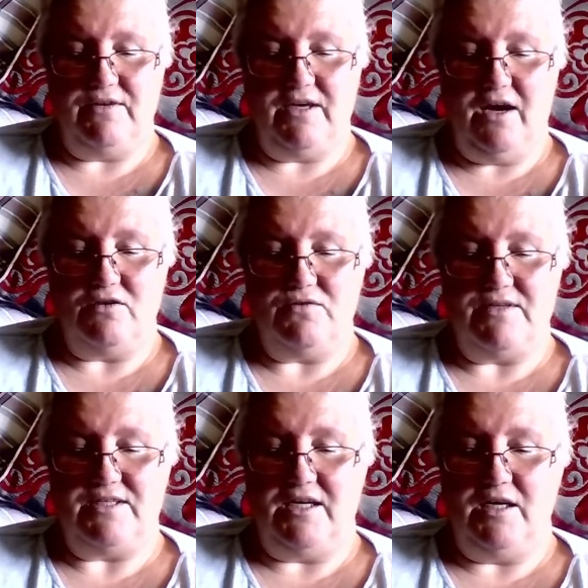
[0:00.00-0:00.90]
account of a
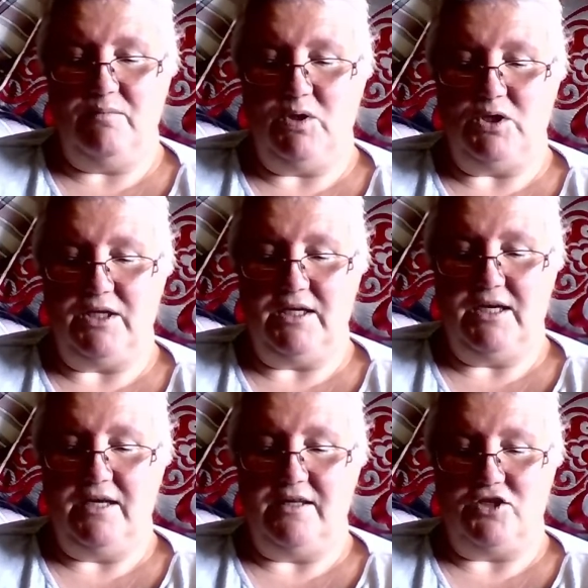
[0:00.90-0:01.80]
sickening murder
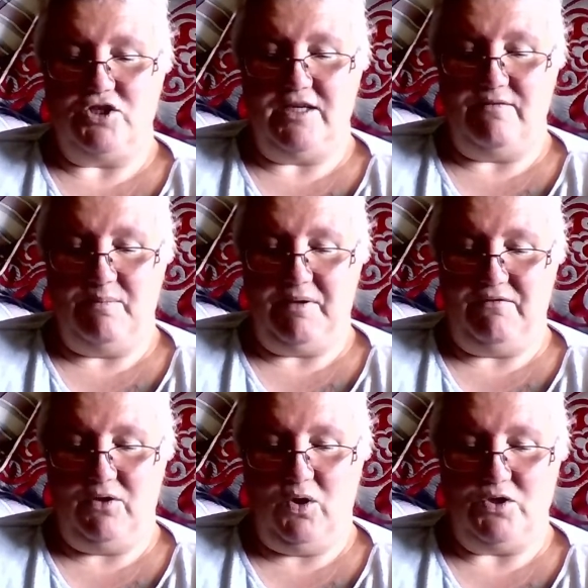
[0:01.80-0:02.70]
that should never be
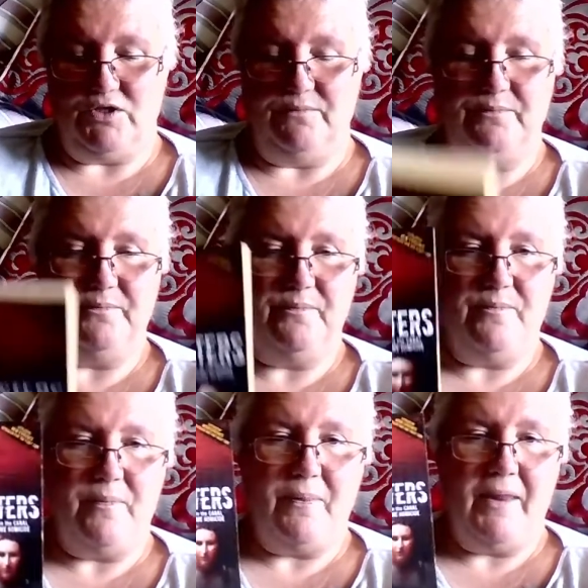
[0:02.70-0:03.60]
forgotten.
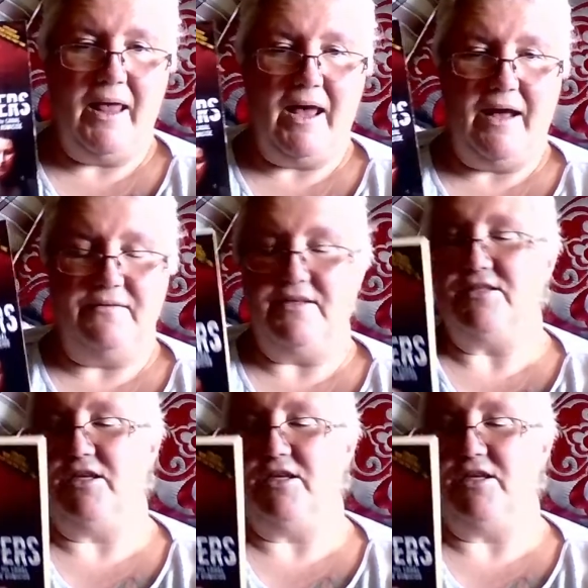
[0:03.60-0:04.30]
And this